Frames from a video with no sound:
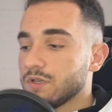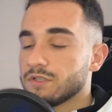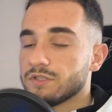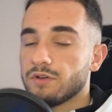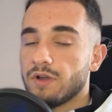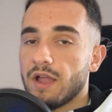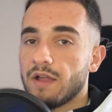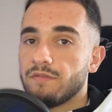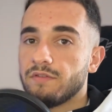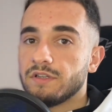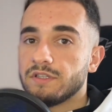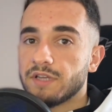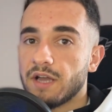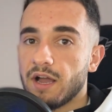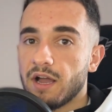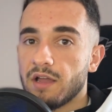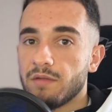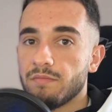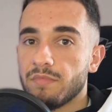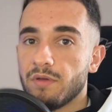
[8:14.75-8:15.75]
So every
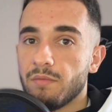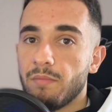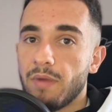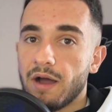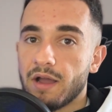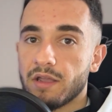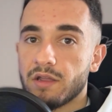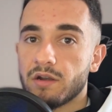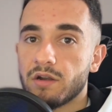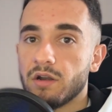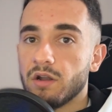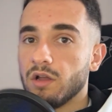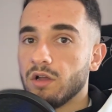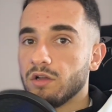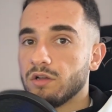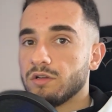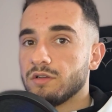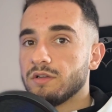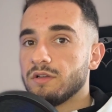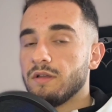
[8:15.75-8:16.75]
time the buyer
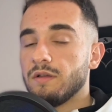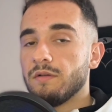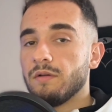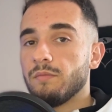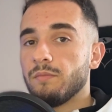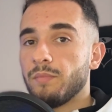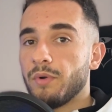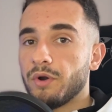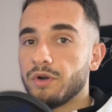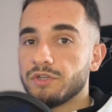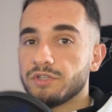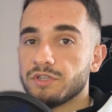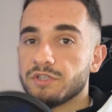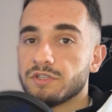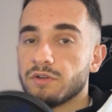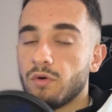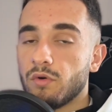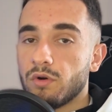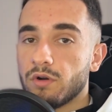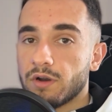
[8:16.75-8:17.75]
uh, purchase
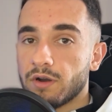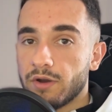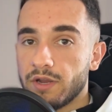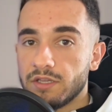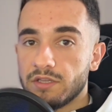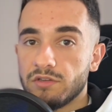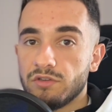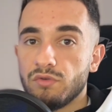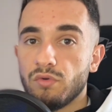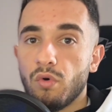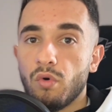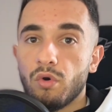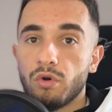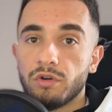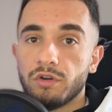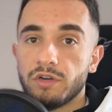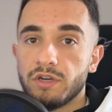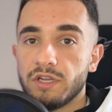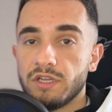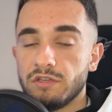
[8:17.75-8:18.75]
or create a new
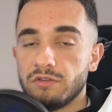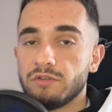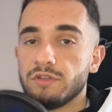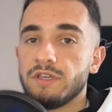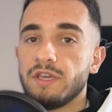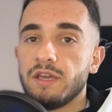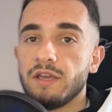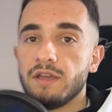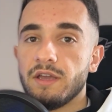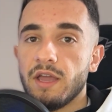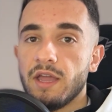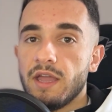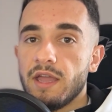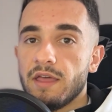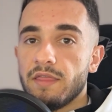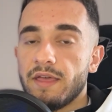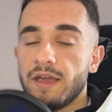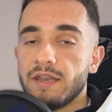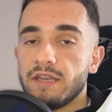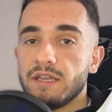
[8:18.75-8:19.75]
order in your gig,
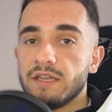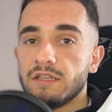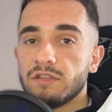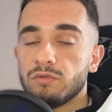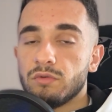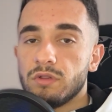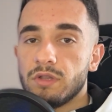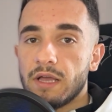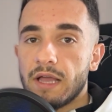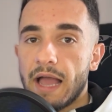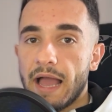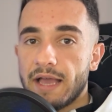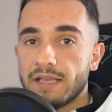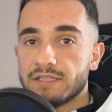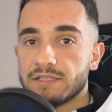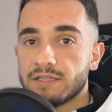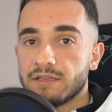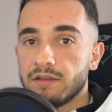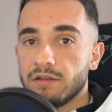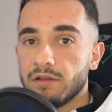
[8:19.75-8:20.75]
then it will
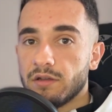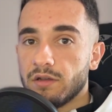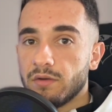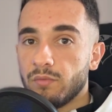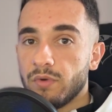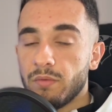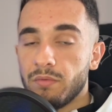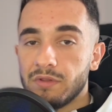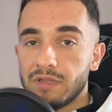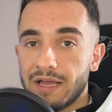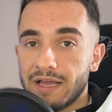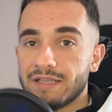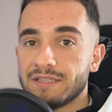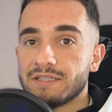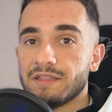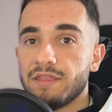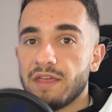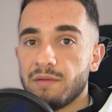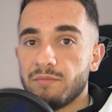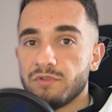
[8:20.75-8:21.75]
ask, uh, we will
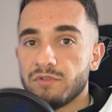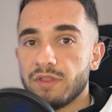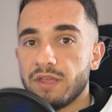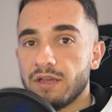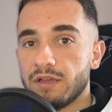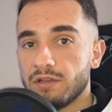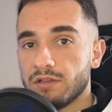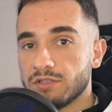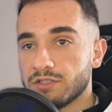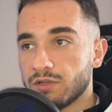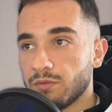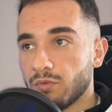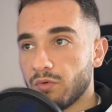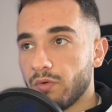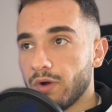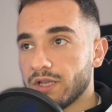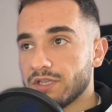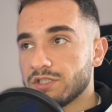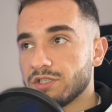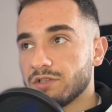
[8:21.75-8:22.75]
ask them some
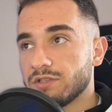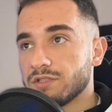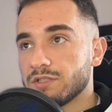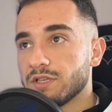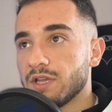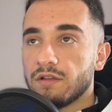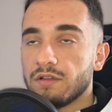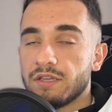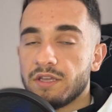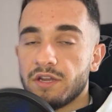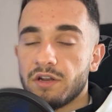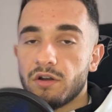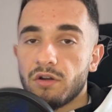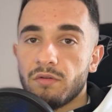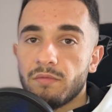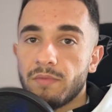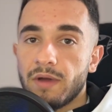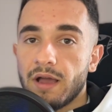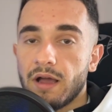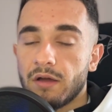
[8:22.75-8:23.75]
questions. Here
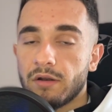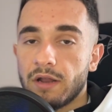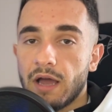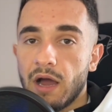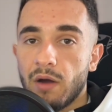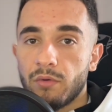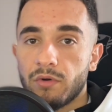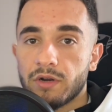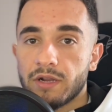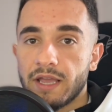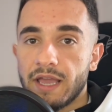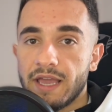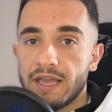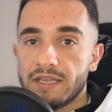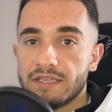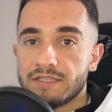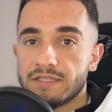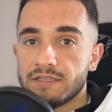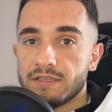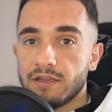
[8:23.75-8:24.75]
on, my, on our
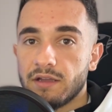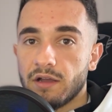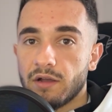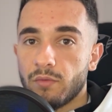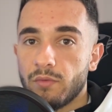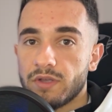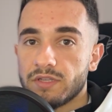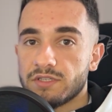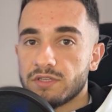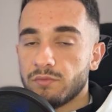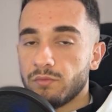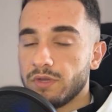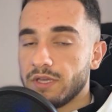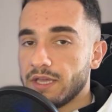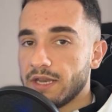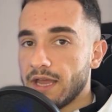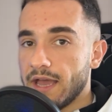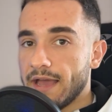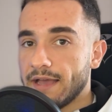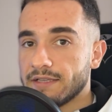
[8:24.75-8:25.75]
case, a question we
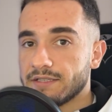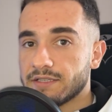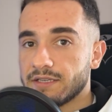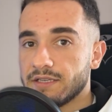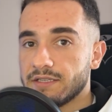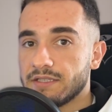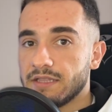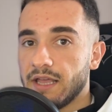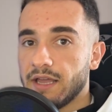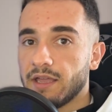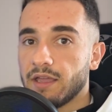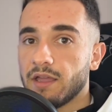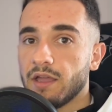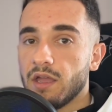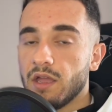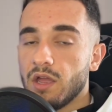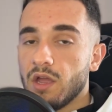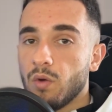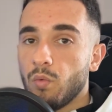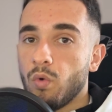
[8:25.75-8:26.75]
can ask is like,
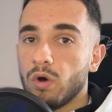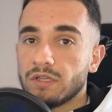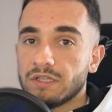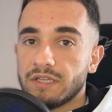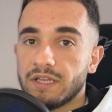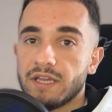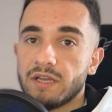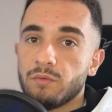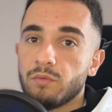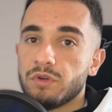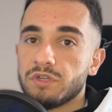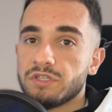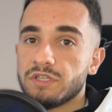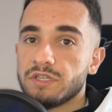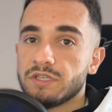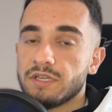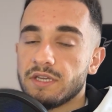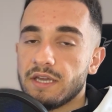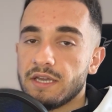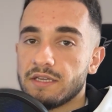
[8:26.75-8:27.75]
what language
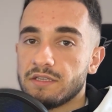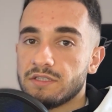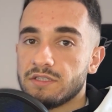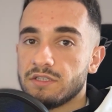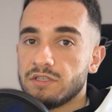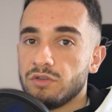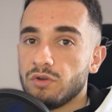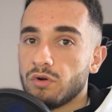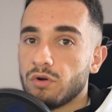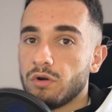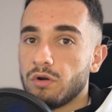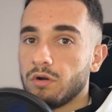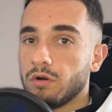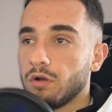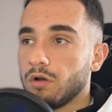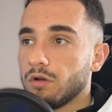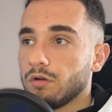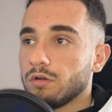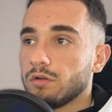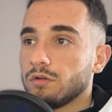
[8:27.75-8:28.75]
is your
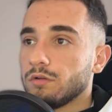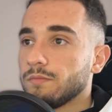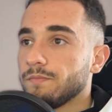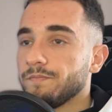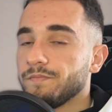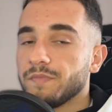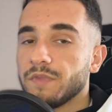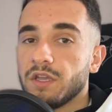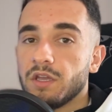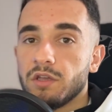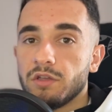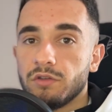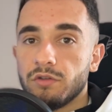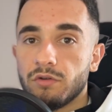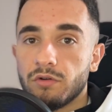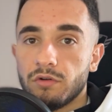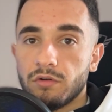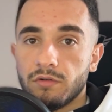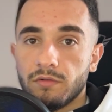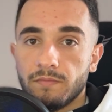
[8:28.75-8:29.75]
uh,
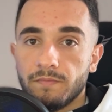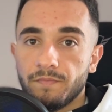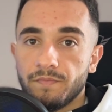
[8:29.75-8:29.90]
your